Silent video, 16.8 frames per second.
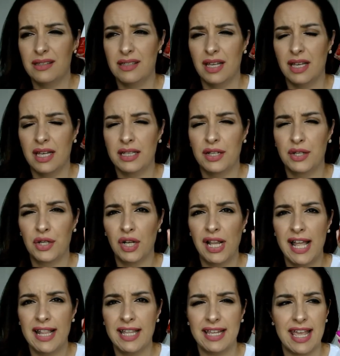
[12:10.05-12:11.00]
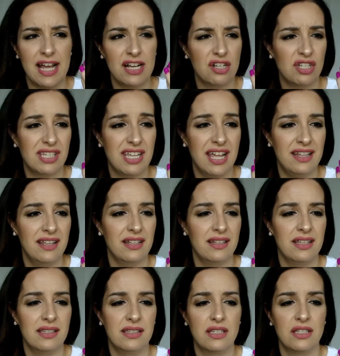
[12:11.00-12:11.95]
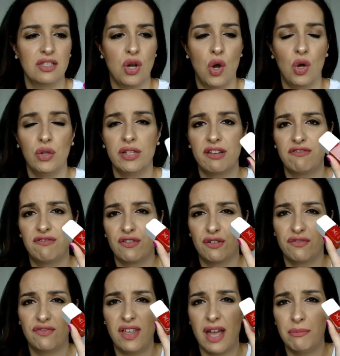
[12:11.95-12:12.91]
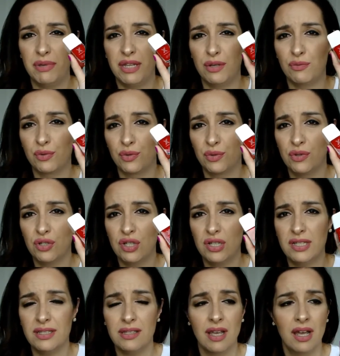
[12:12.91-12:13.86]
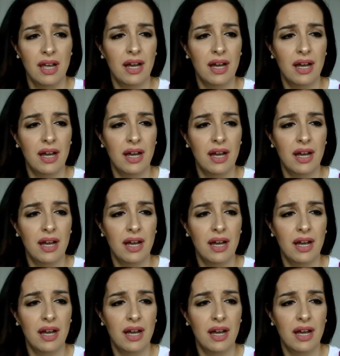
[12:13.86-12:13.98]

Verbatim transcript: the girl at the cash said that this is only for VIB Rouges.